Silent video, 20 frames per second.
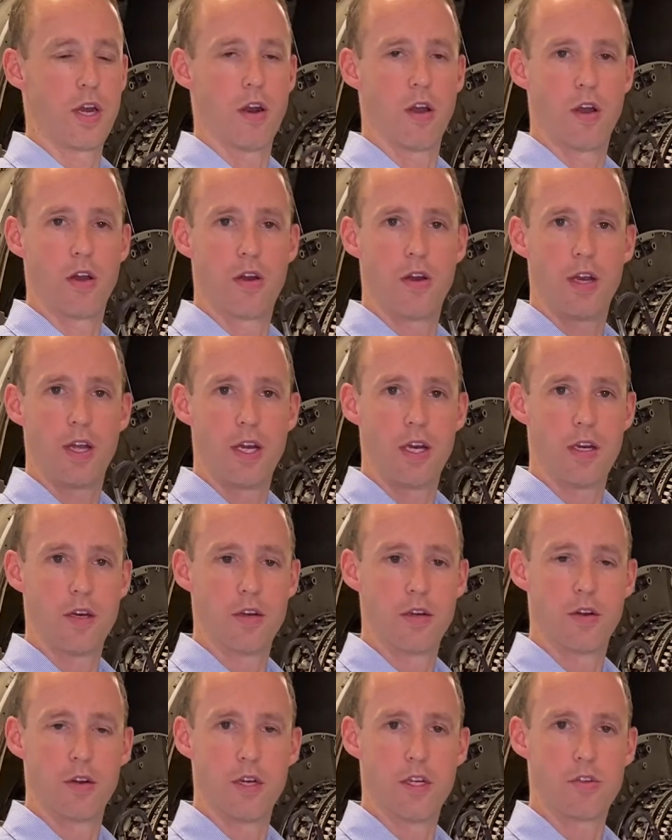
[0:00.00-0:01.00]
180
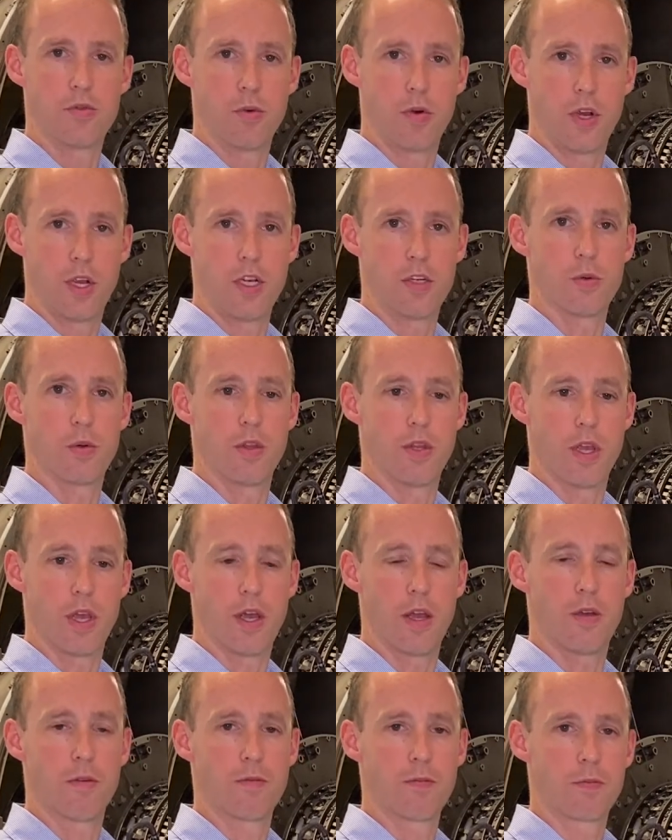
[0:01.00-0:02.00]
degrees range with
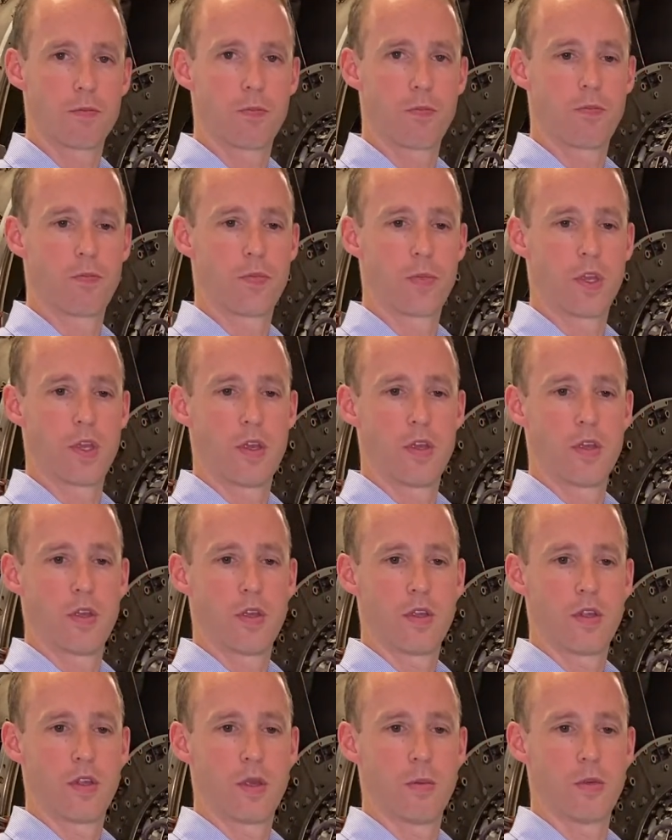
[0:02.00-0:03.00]
that.
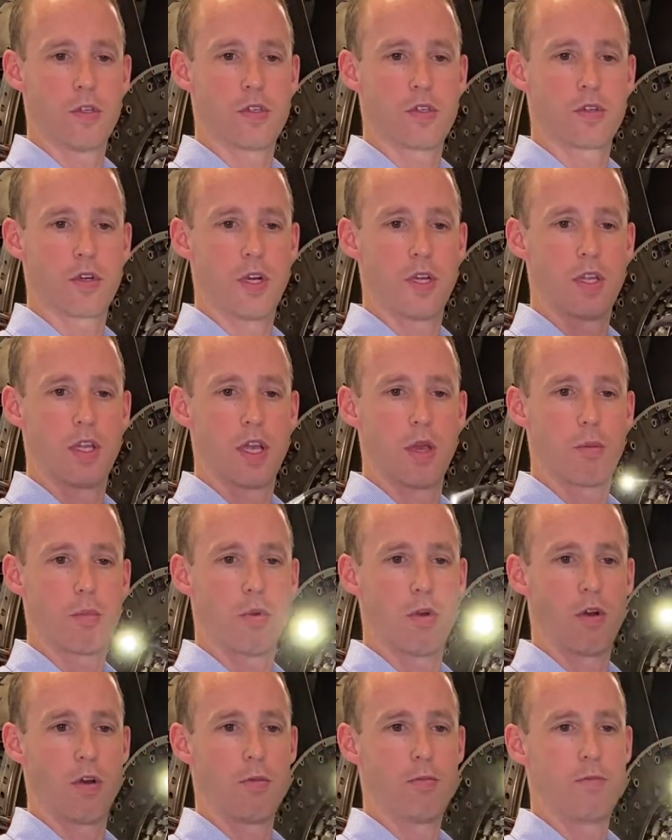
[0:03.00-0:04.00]
Let me straighten that
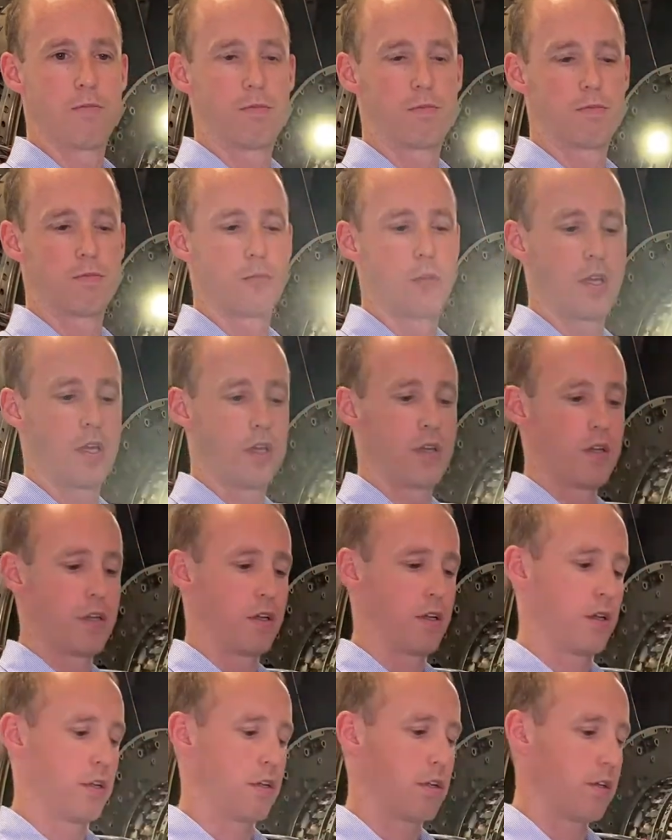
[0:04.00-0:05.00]
probe.
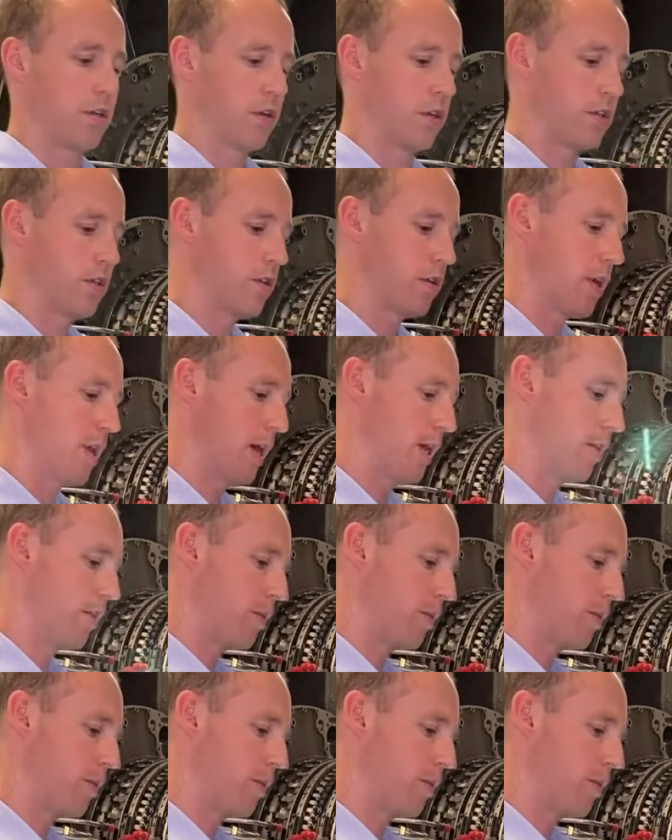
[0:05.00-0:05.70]
Let's try it in